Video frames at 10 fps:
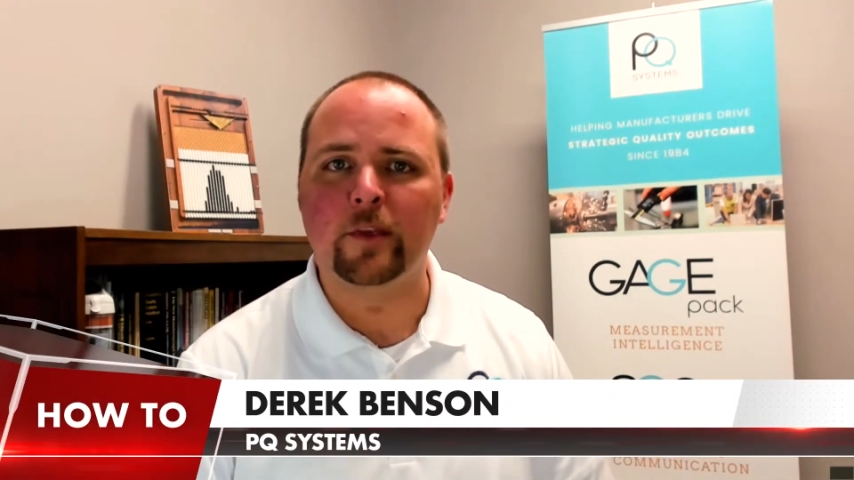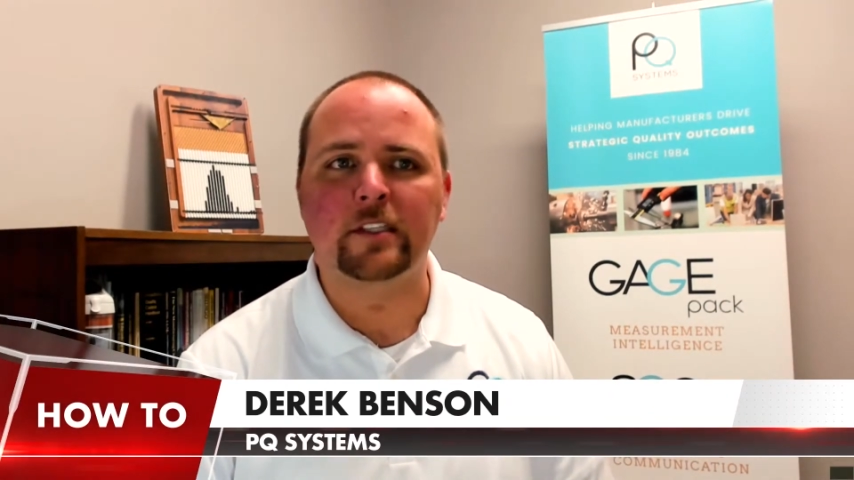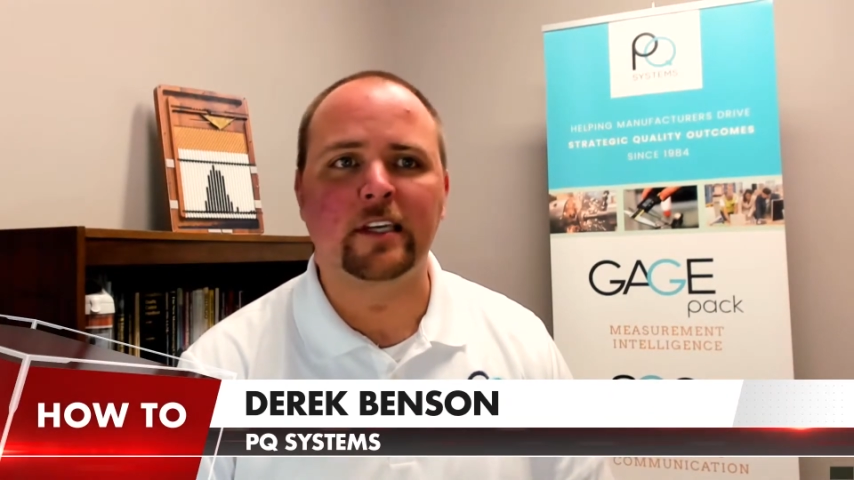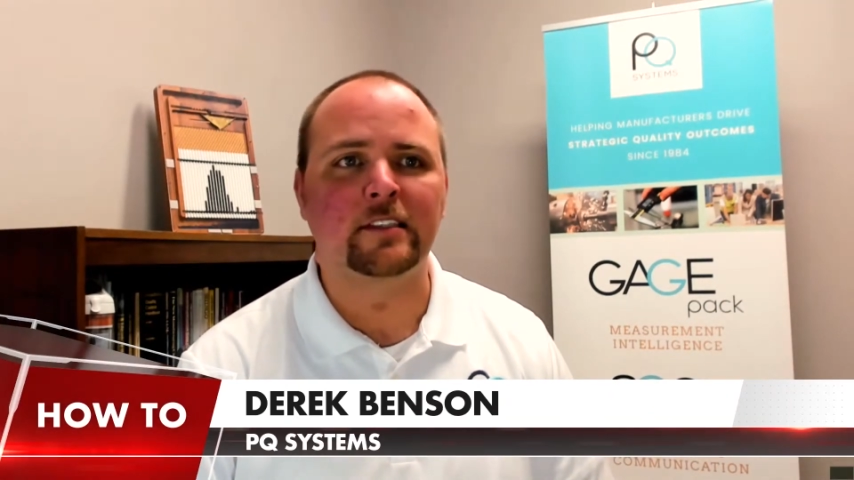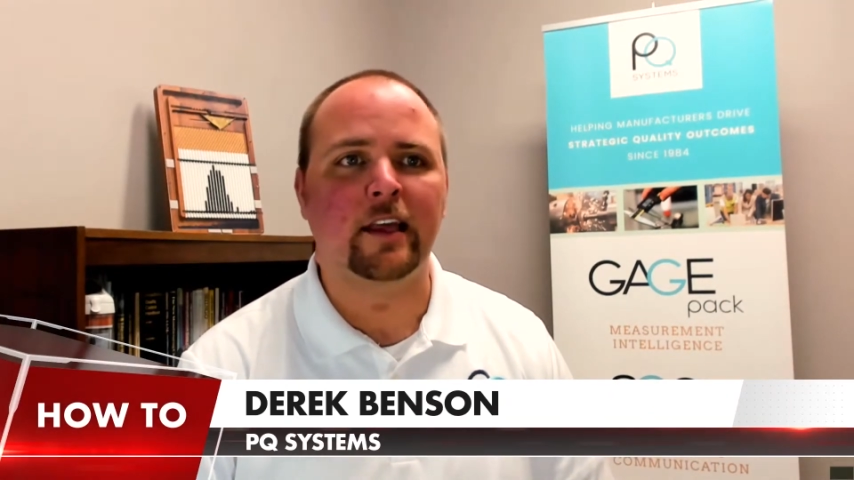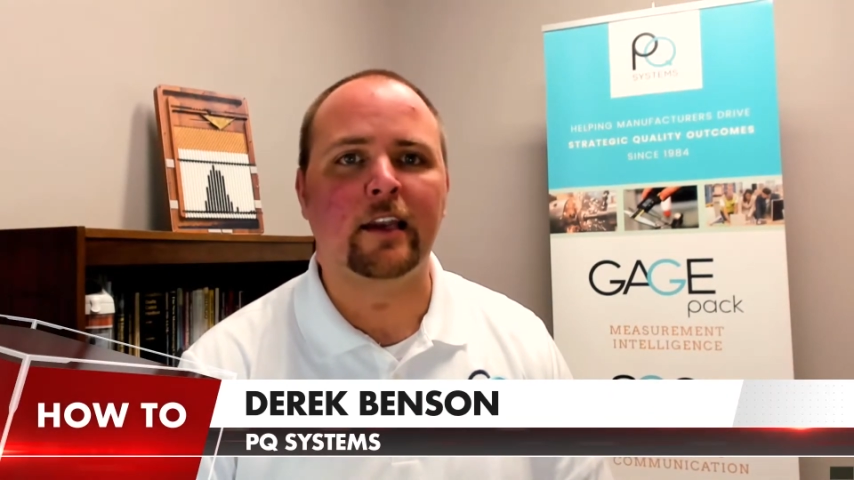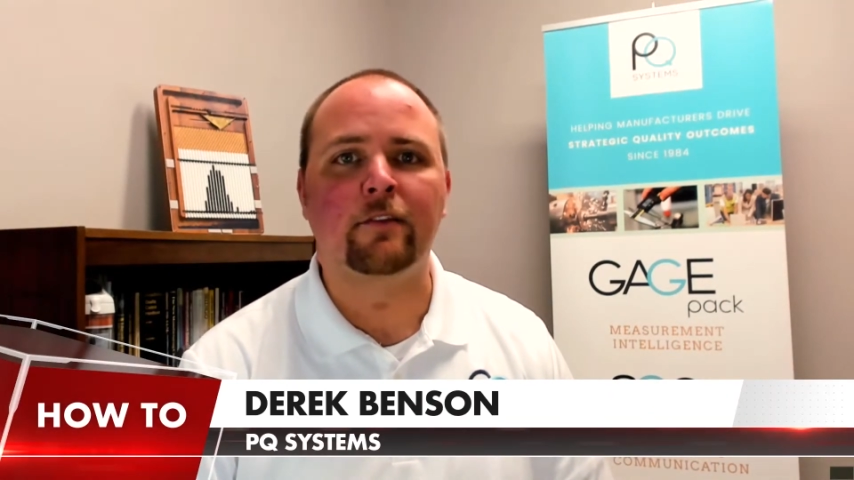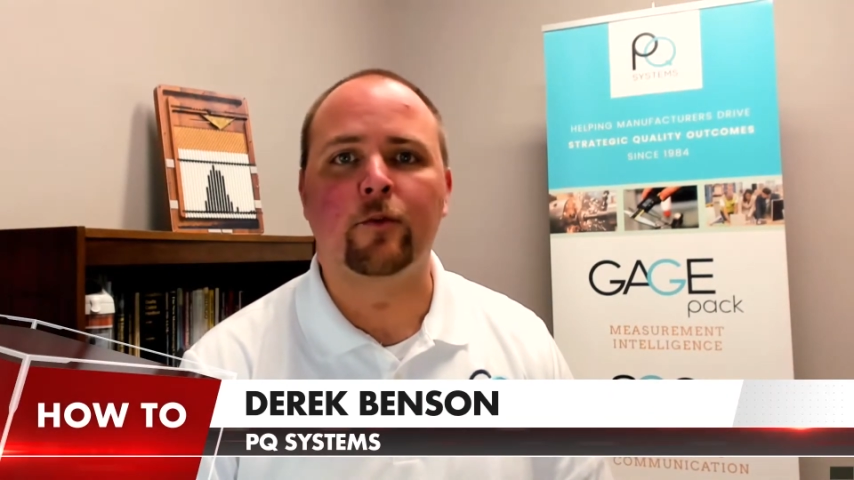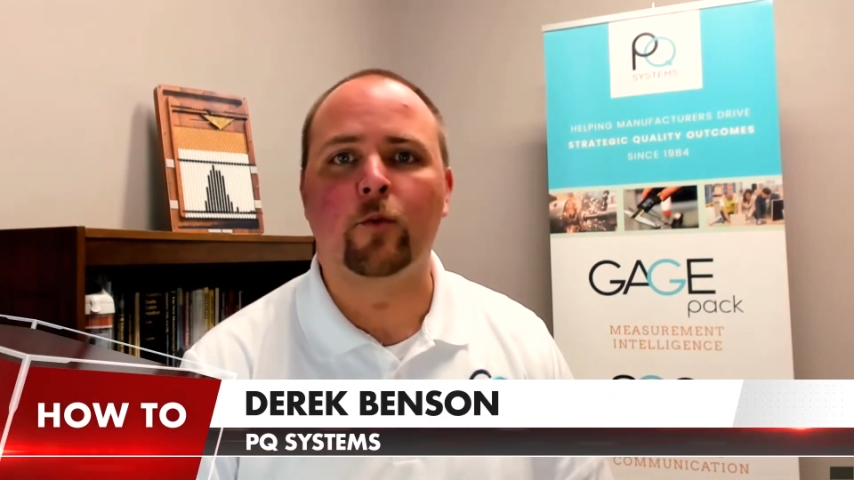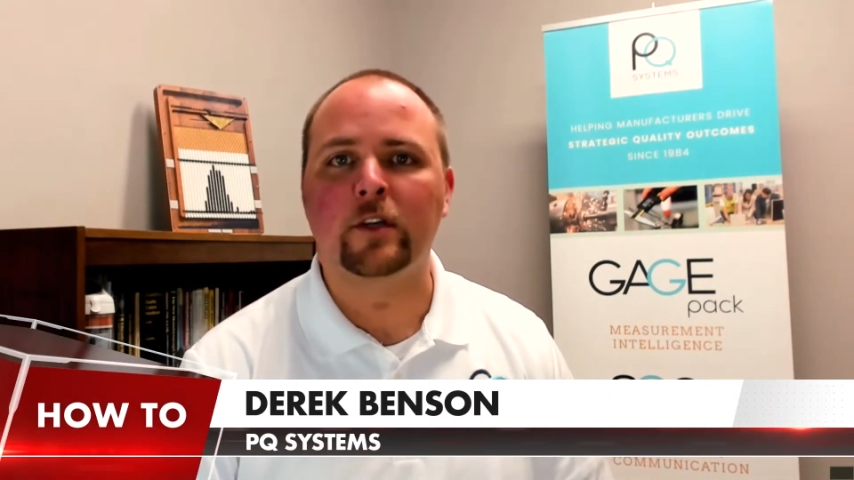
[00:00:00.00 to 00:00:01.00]
it takes that
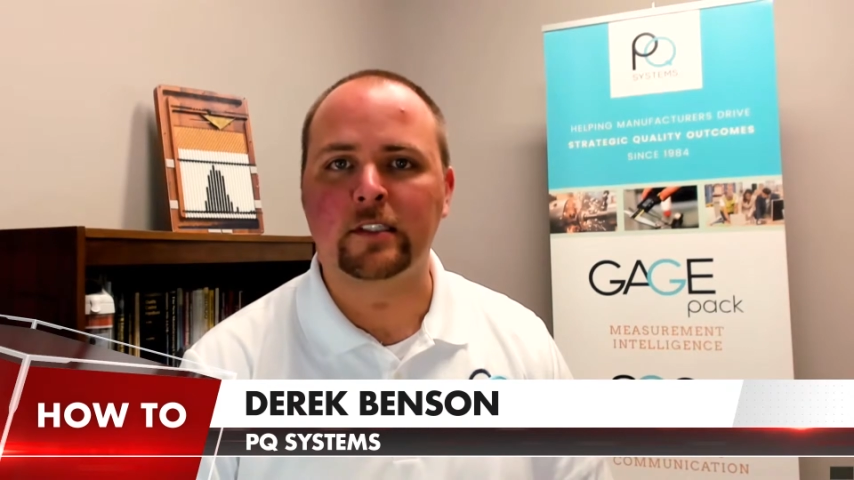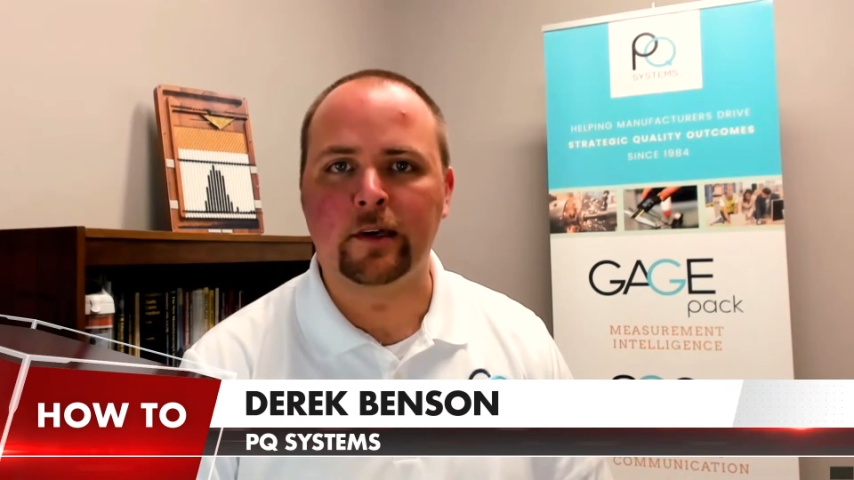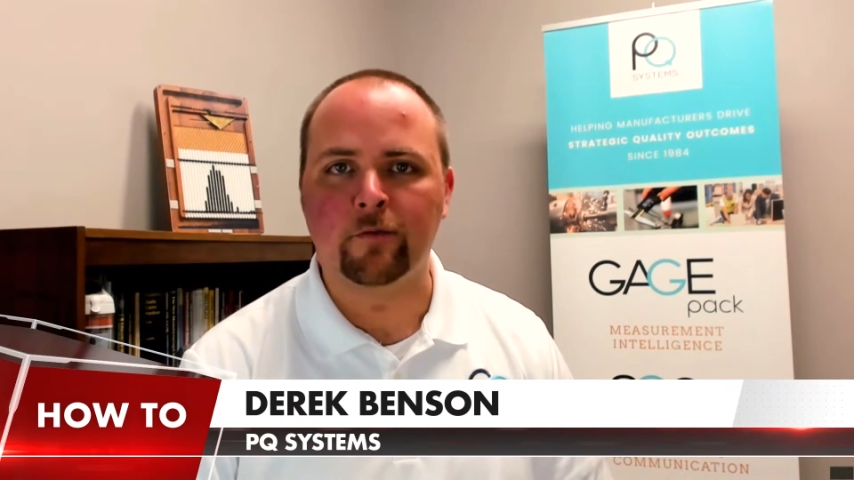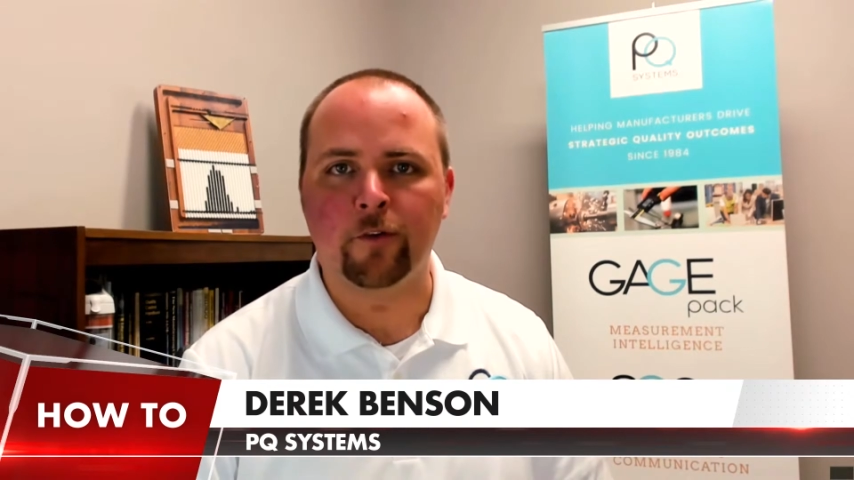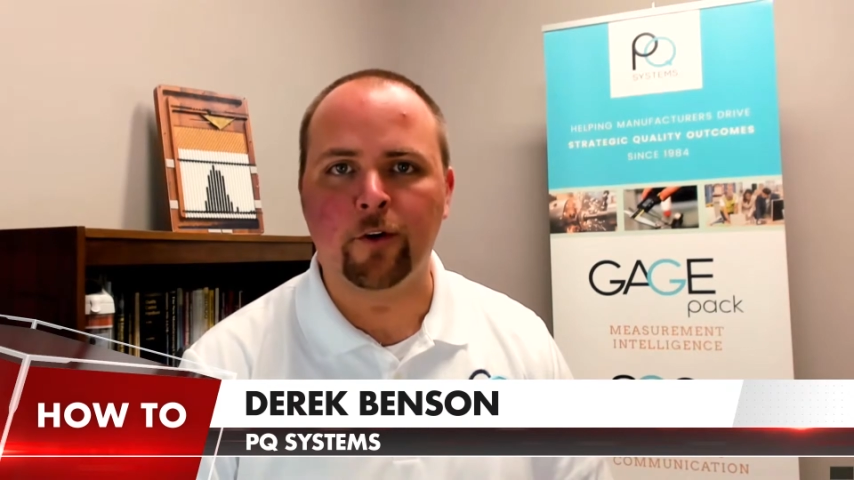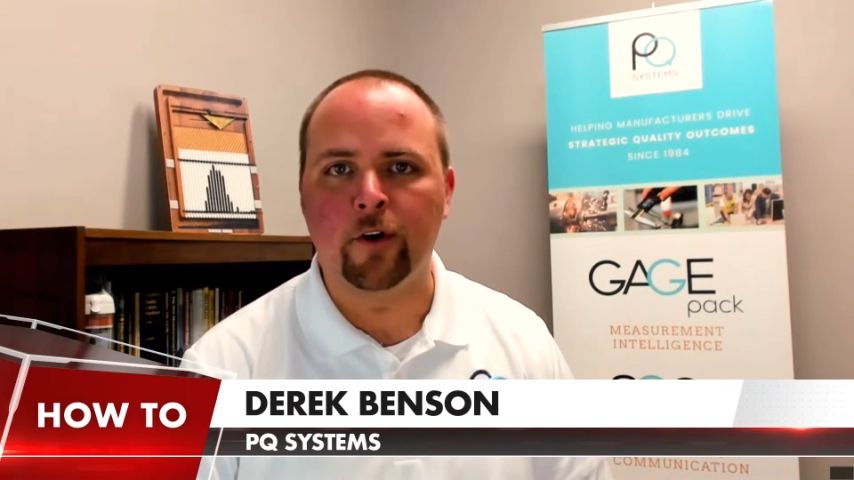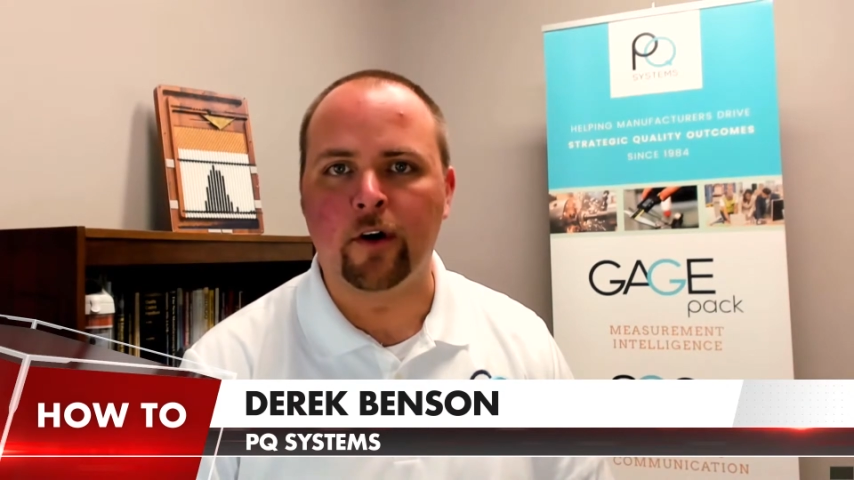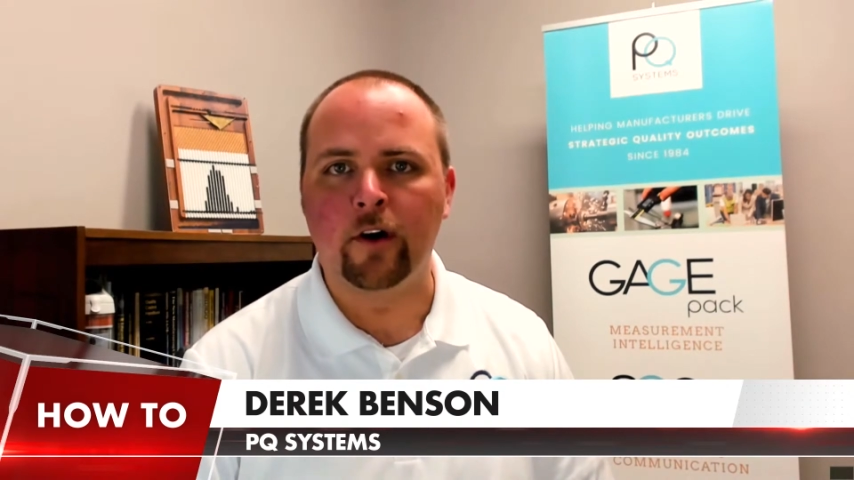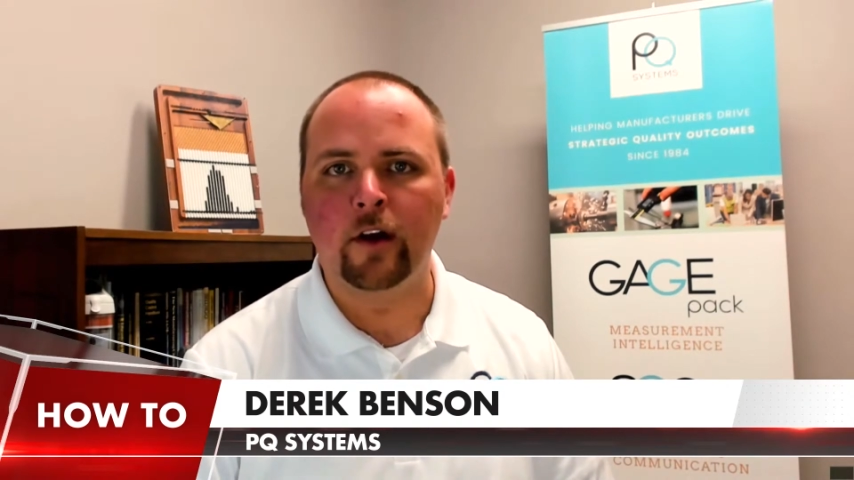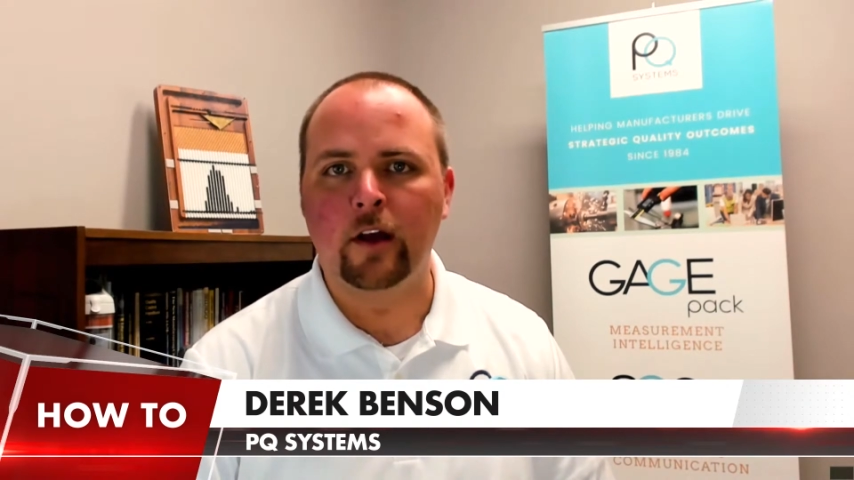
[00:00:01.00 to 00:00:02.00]
even one step further.